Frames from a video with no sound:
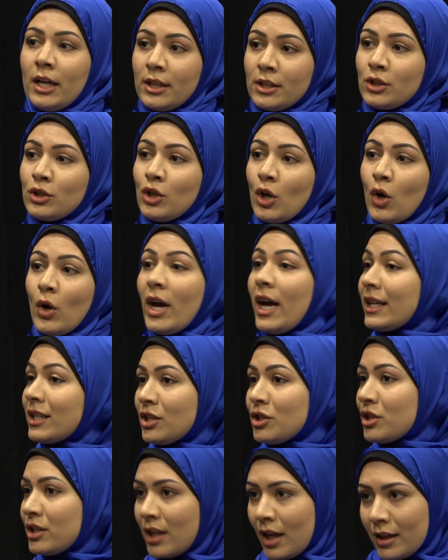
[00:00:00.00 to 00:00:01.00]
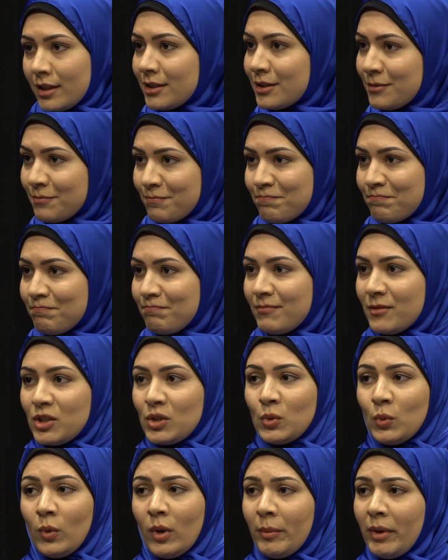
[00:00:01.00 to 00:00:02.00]
So exercise,
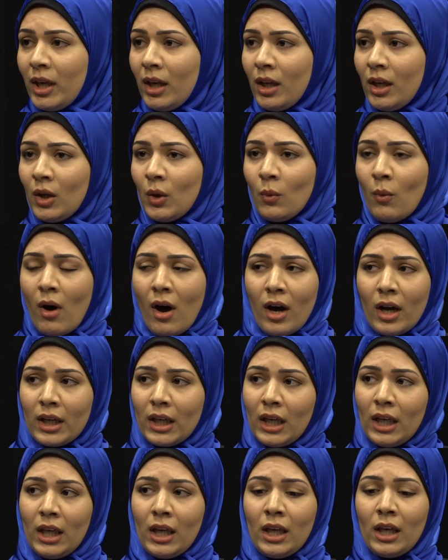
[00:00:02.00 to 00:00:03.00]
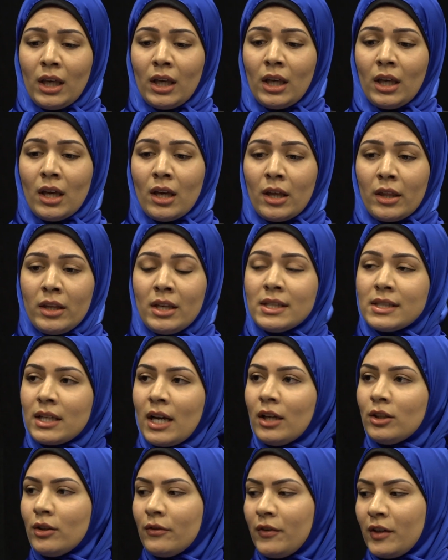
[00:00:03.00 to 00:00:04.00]
swimming, walking, these
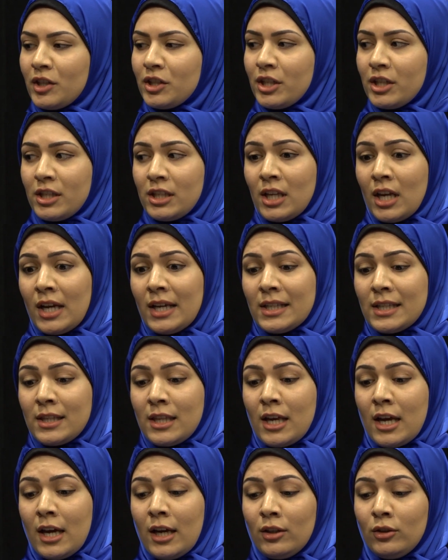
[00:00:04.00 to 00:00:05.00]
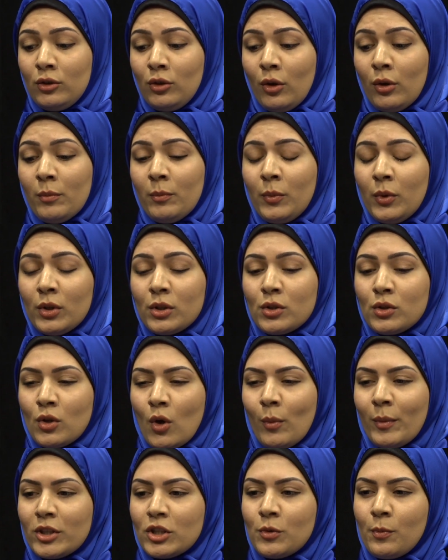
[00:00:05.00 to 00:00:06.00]
kind of exercise that don't put
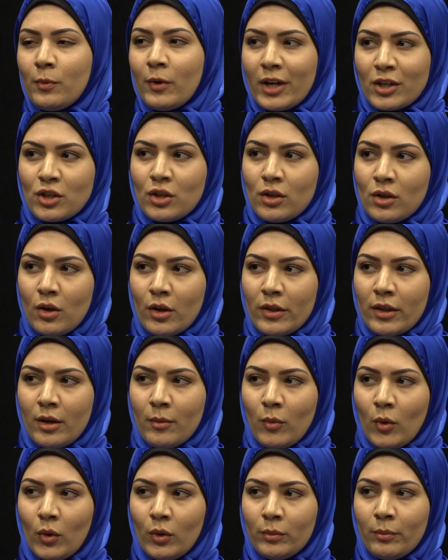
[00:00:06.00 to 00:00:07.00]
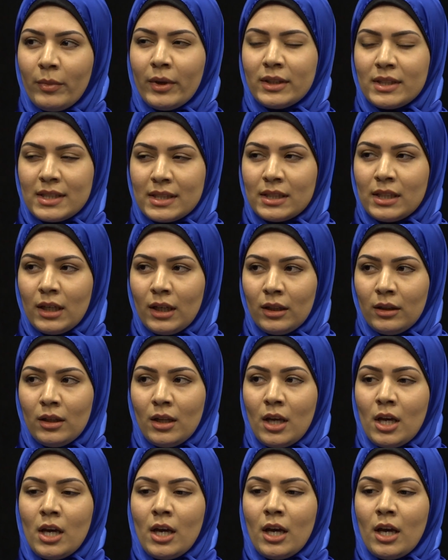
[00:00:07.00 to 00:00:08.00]
so much pressure on the bone but still
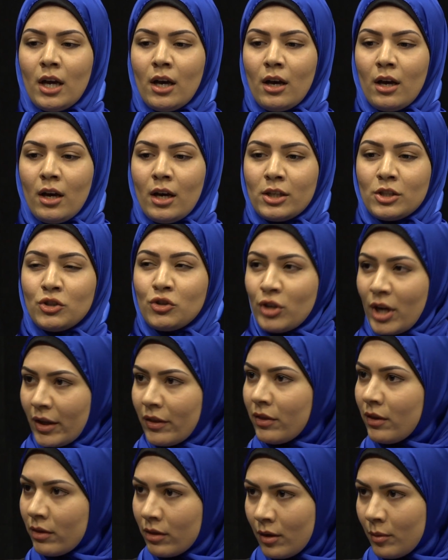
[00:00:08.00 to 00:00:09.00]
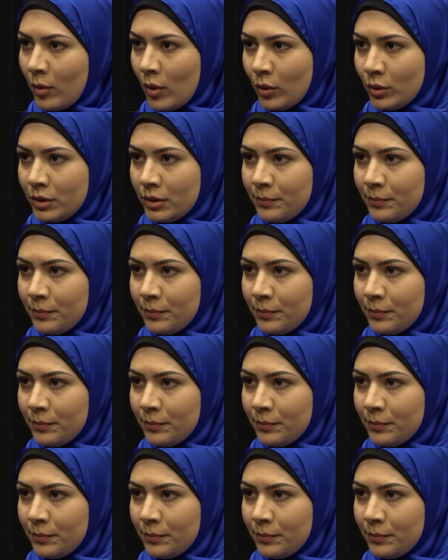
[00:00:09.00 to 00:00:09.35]
strengthen the bone.